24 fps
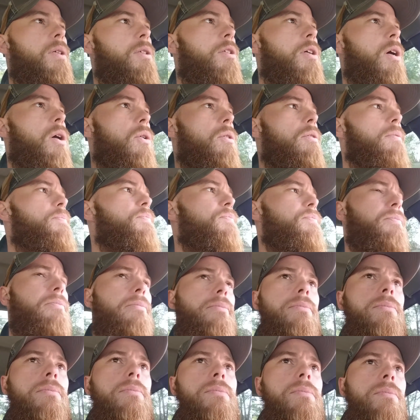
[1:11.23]
So
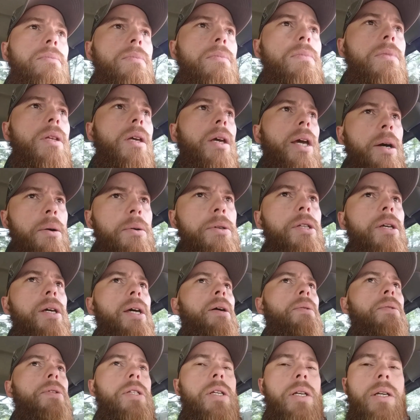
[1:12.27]
it was
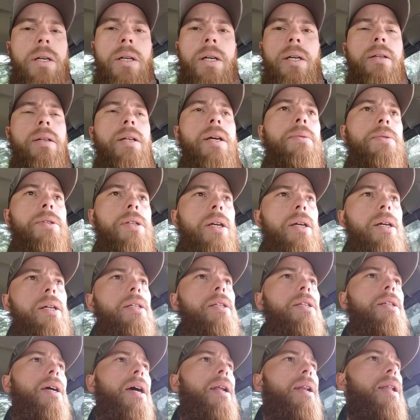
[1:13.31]
a
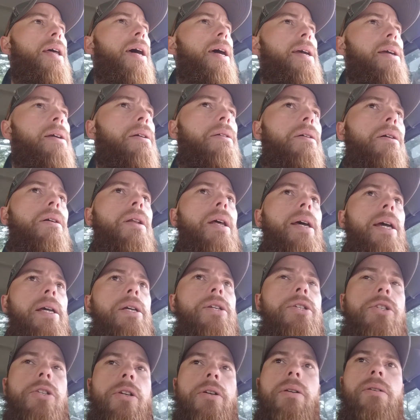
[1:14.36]
good Sunday, good
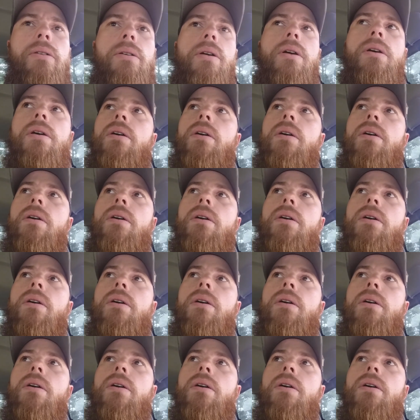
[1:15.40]
Easter.